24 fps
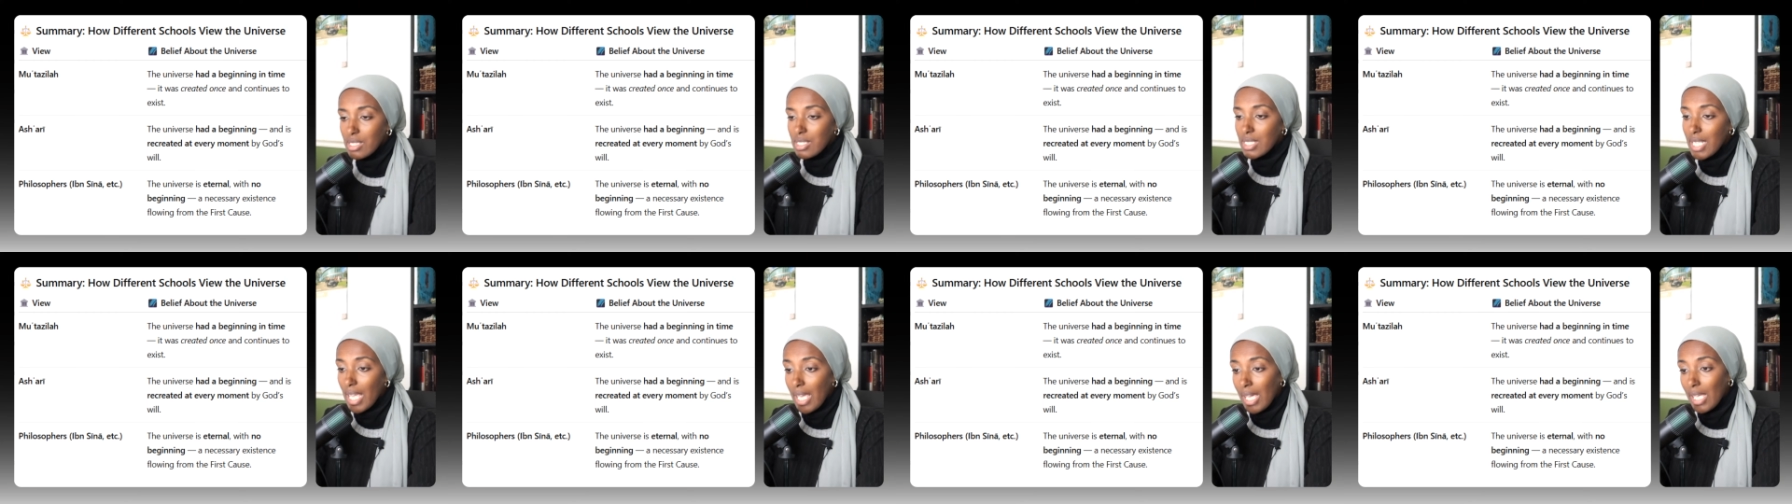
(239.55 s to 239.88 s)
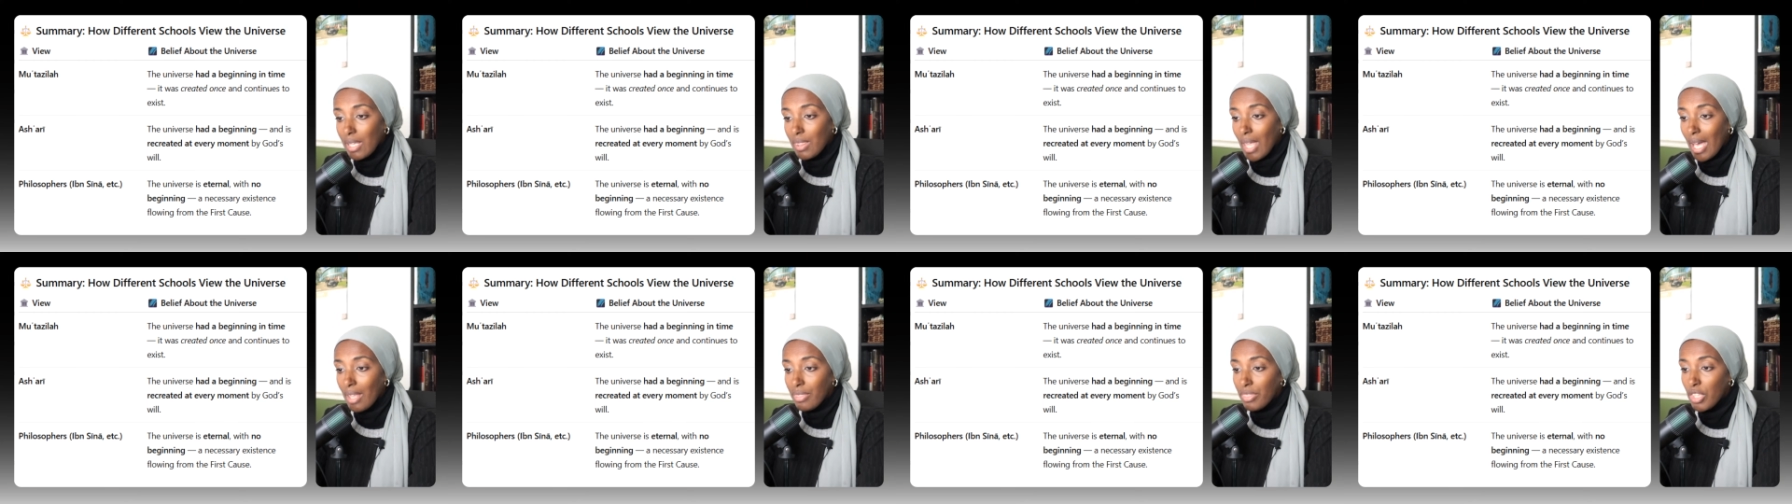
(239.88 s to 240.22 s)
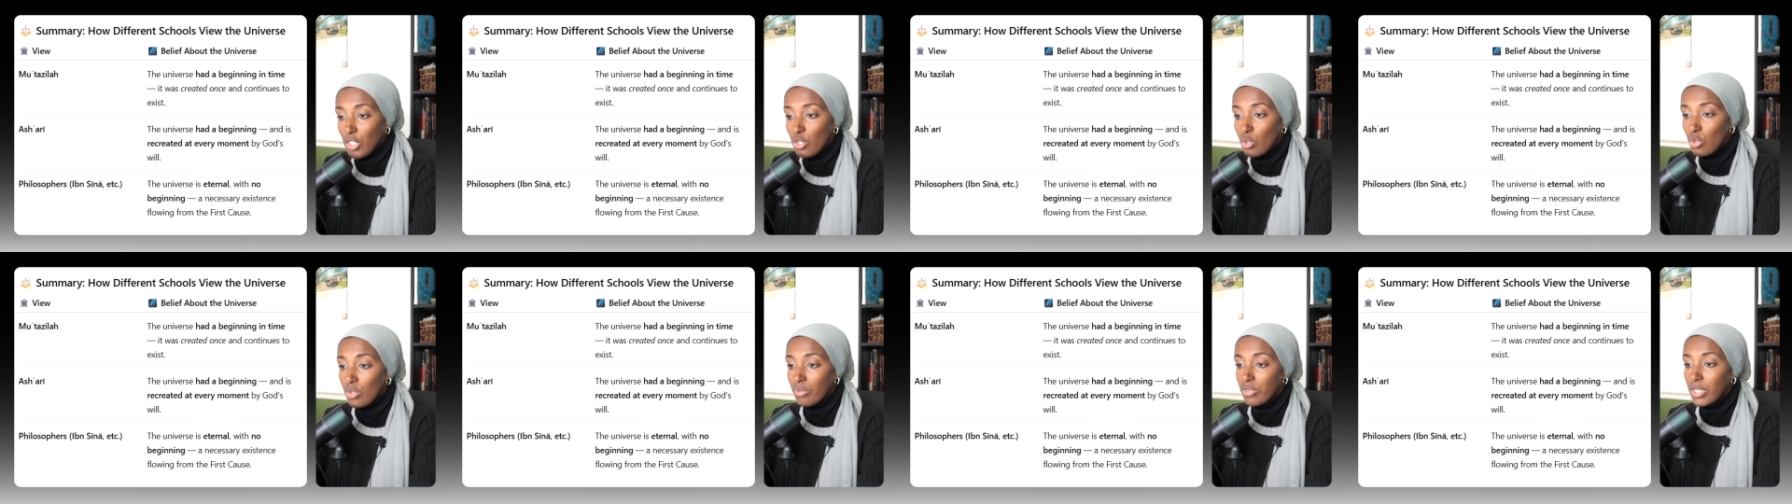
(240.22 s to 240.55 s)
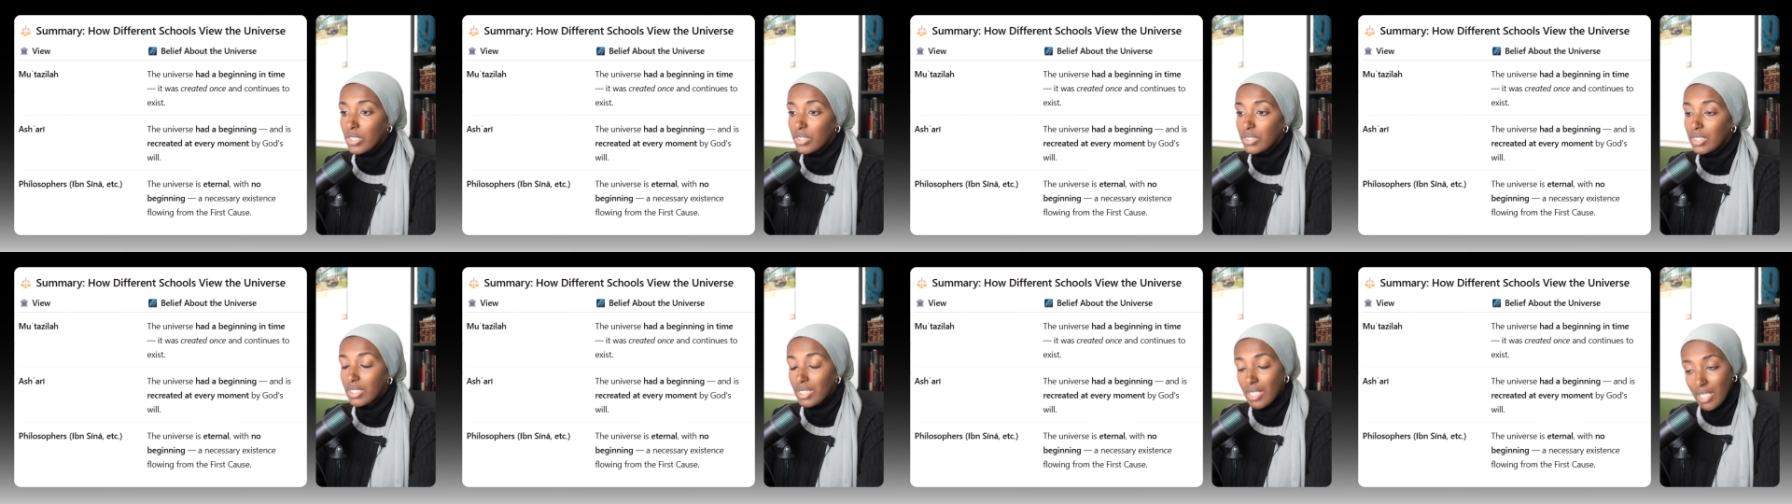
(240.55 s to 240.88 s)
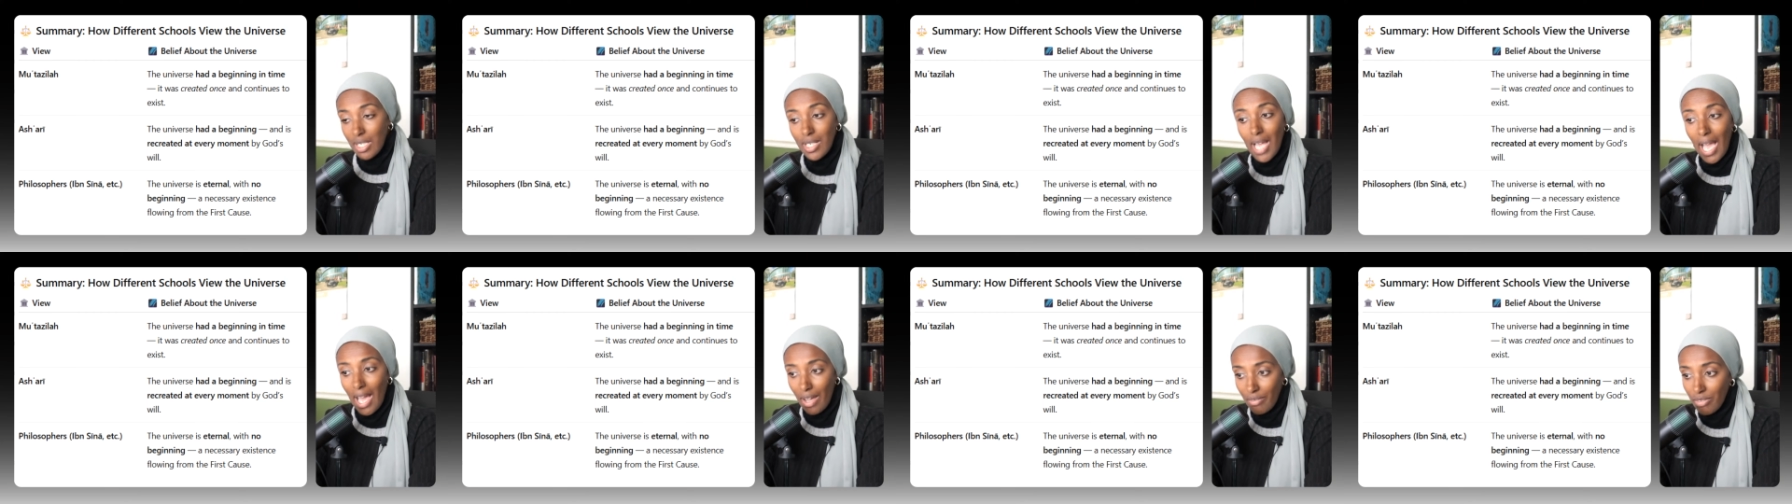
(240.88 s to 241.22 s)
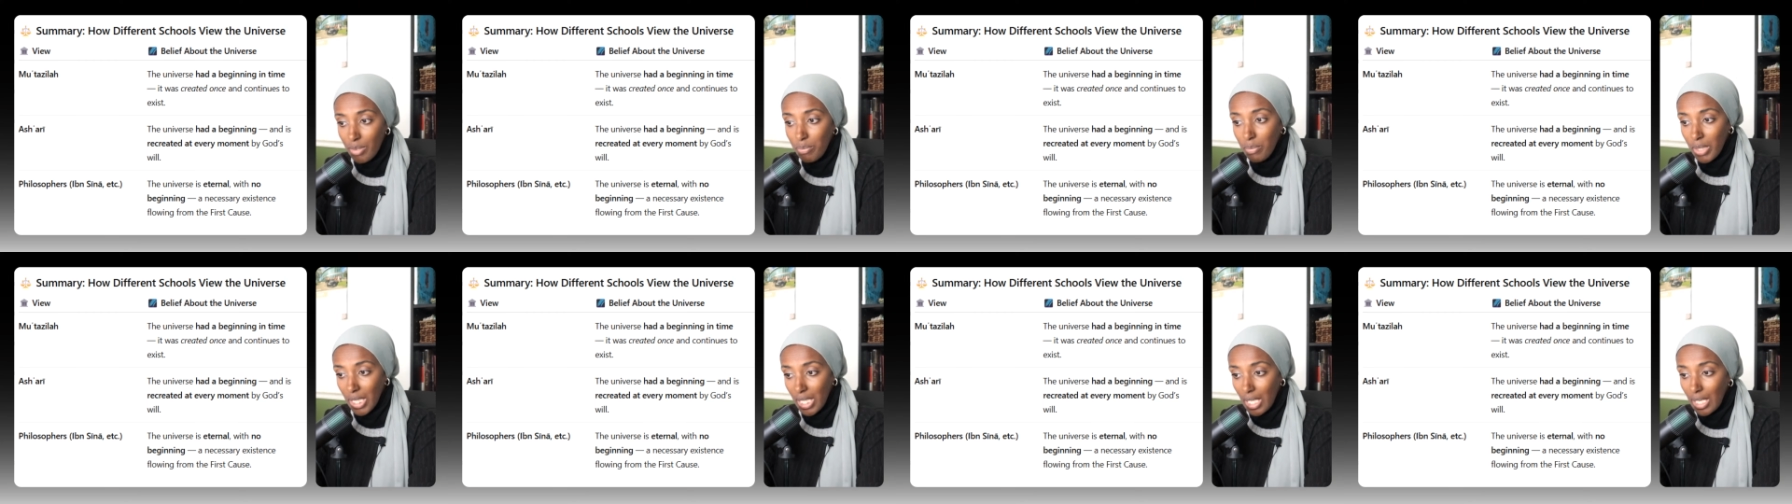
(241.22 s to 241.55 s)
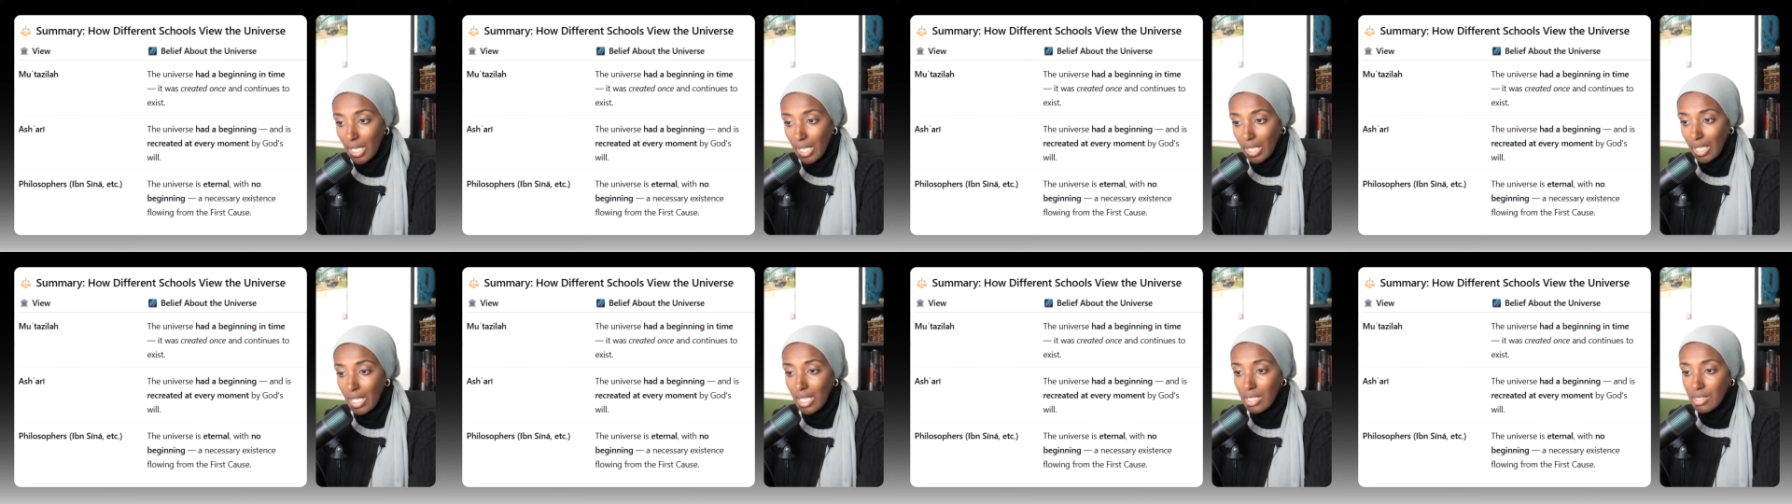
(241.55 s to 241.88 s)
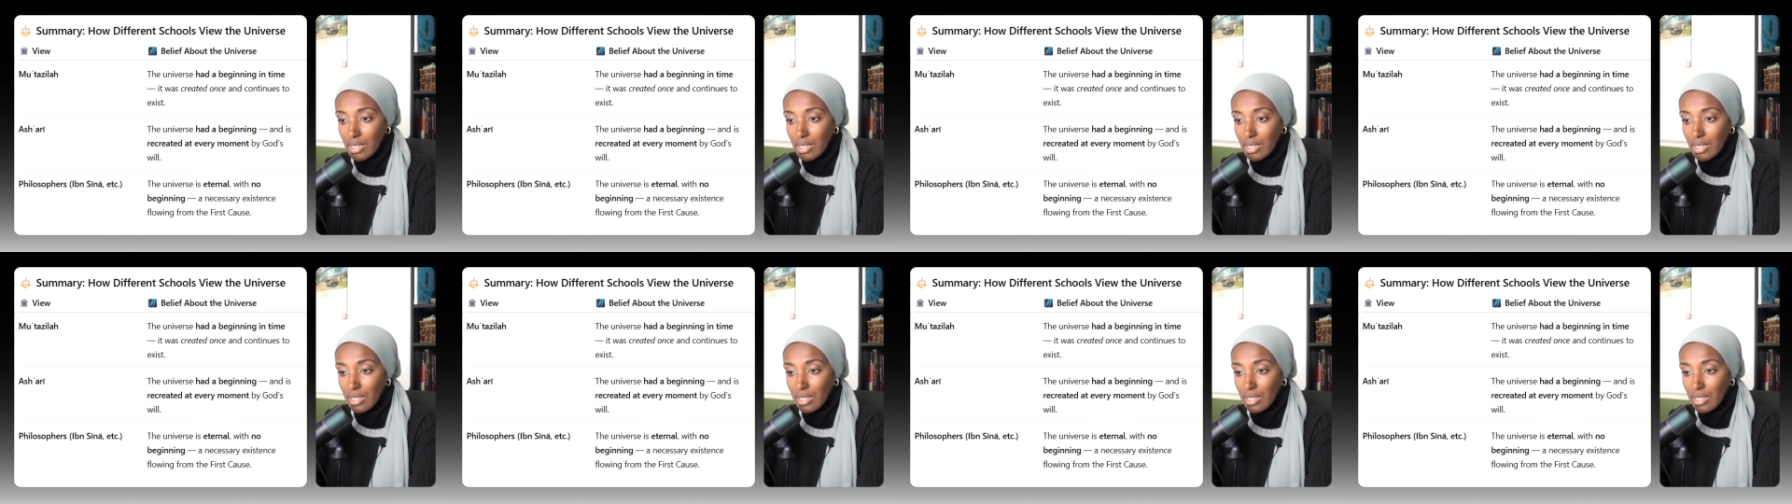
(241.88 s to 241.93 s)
say that the universe did have a beginning